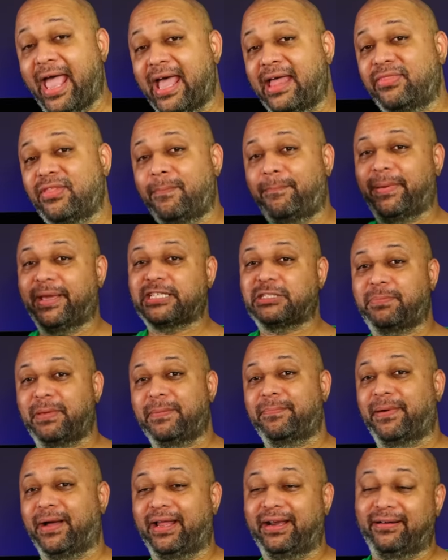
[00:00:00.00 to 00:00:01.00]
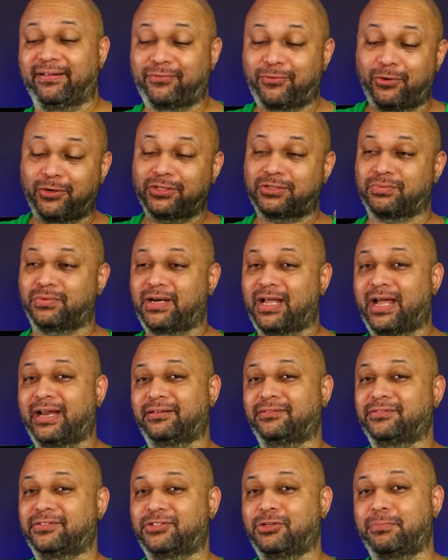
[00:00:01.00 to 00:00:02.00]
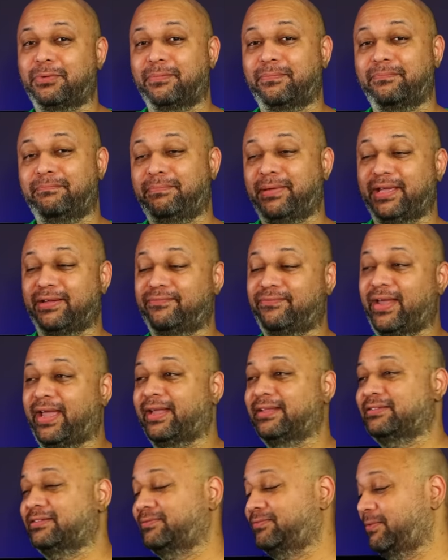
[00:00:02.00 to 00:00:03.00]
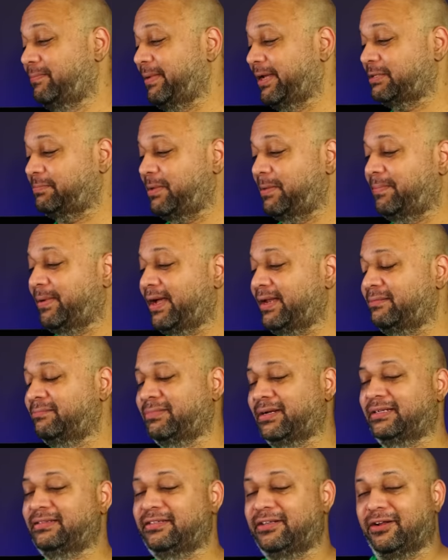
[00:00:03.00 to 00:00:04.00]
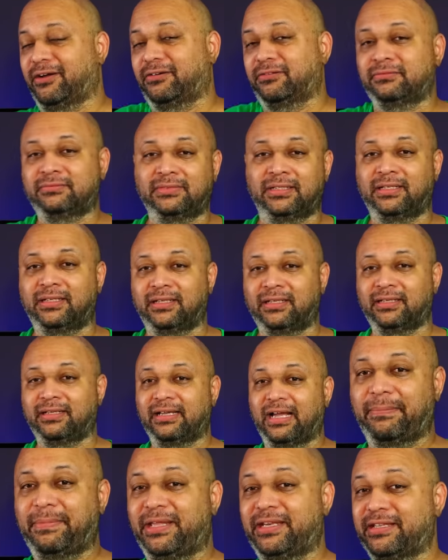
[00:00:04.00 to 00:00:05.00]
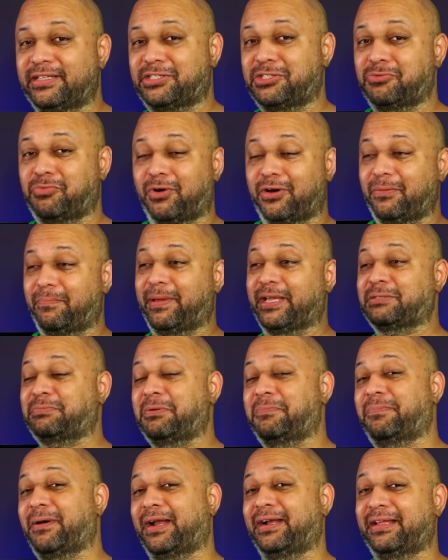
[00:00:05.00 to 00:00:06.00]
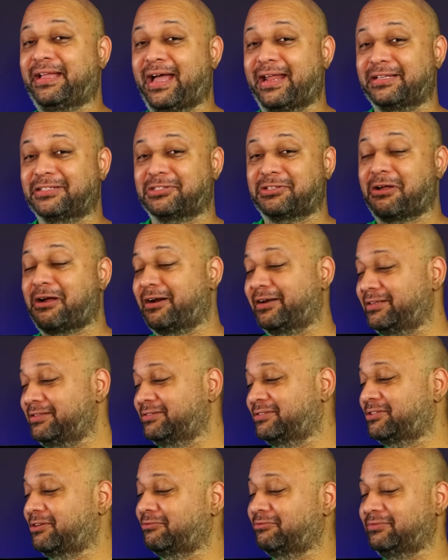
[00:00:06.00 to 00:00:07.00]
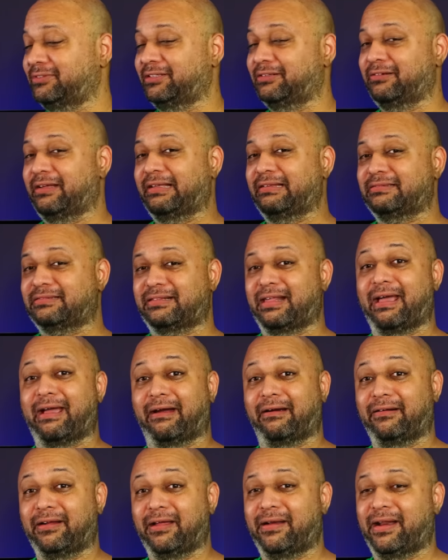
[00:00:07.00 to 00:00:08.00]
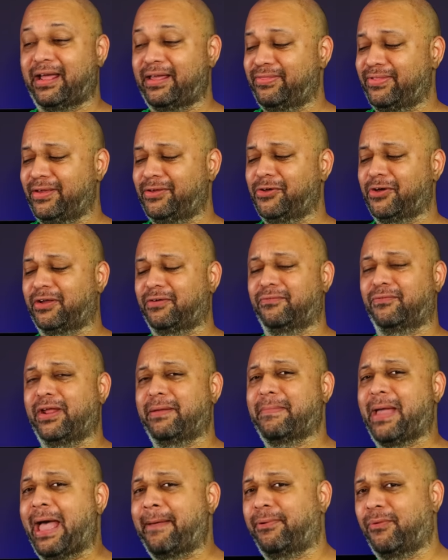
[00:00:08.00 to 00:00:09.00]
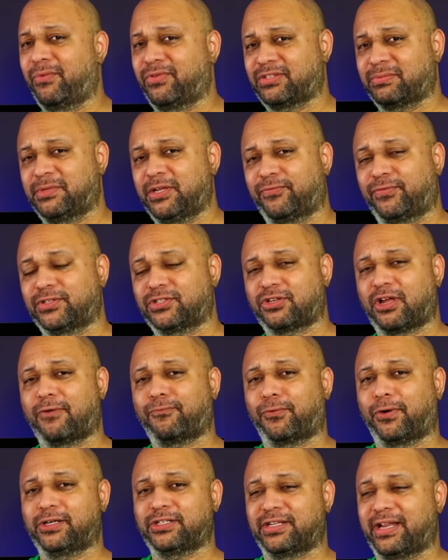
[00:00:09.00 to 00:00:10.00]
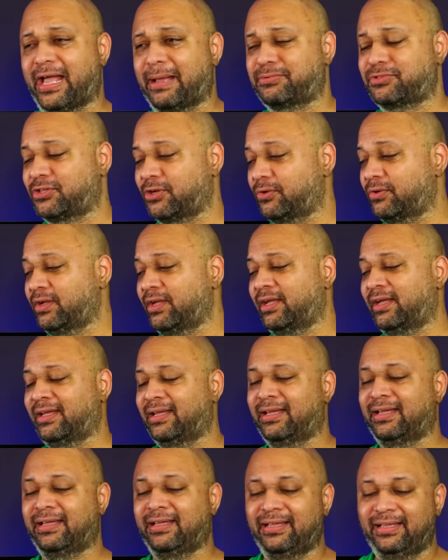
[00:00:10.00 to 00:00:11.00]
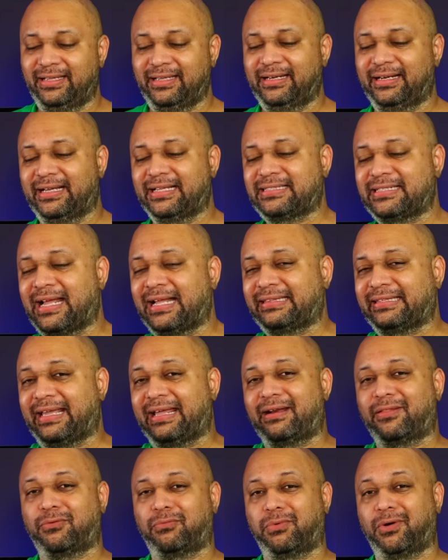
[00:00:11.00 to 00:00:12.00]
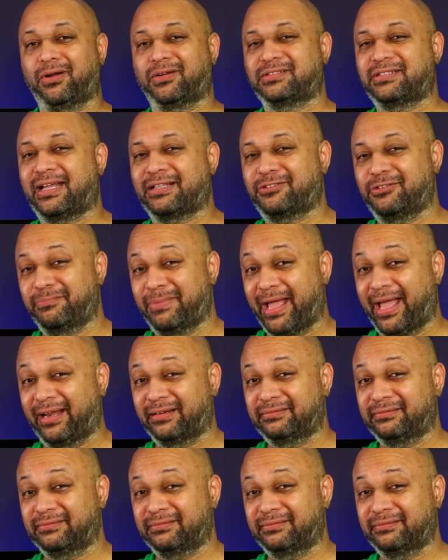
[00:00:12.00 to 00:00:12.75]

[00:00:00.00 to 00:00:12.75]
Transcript: And the Bixby button. Of course, we're not super big fans of the Bixby button, but you know, I mean, this is where the Bixby button kind of started, so you know, it's there. And I think you can remap it with some different softwares and apps. So you know, it's not the end of the world. It's not too bad.